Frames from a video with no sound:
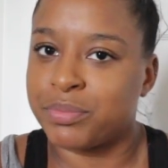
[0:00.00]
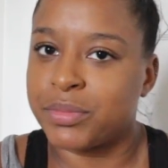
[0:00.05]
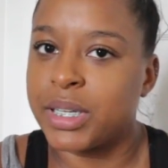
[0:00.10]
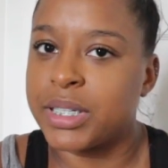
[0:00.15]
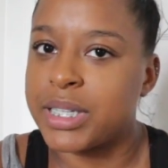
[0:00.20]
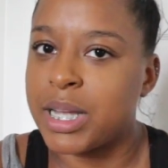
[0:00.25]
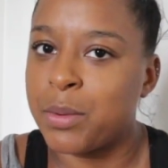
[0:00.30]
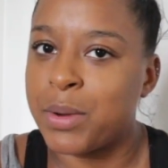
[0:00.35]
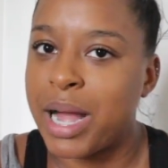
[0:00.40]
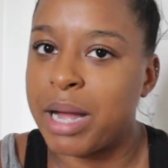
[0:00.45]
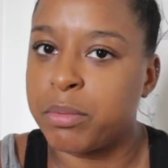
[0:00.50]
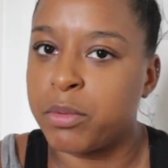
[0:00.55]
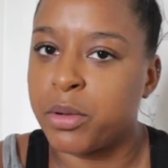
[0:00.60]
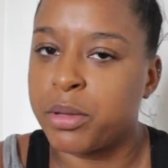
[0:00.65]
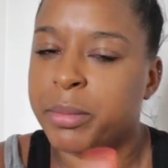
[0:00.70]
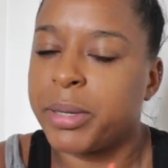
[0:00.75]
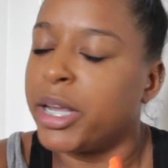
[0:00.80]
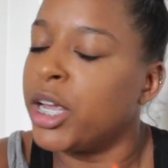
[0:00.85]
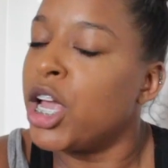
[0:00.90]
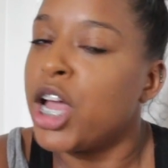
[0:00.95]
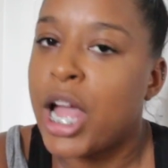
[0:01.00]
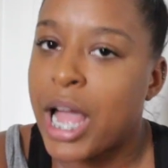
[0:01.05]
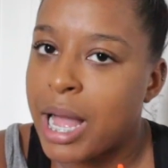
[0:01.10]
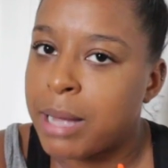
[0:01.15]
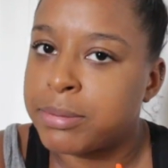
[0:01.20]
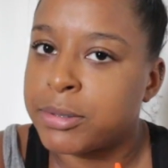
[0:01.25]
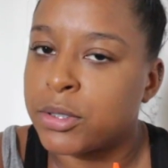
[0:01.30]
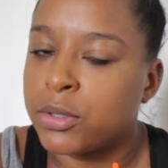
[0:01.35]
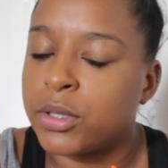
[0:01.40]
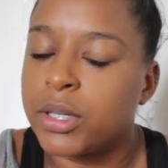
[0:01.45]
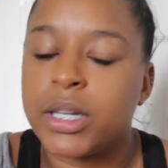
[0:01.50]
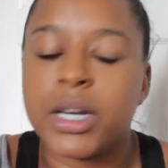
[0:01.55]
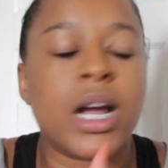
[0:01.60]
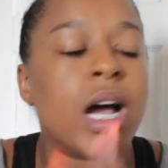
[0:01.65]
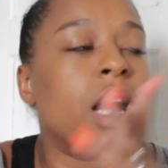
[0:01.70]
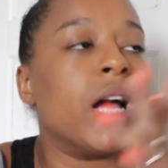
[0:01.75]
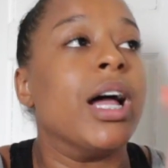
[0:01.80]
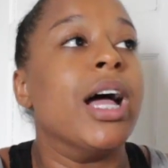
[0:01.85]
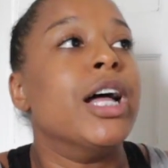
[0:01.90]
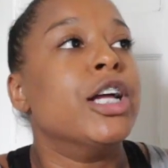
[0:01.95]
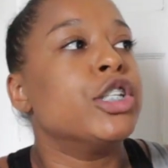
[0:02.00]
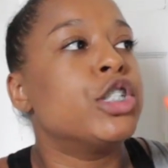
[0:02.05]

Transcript: Is that what happened with me? Absolutely not.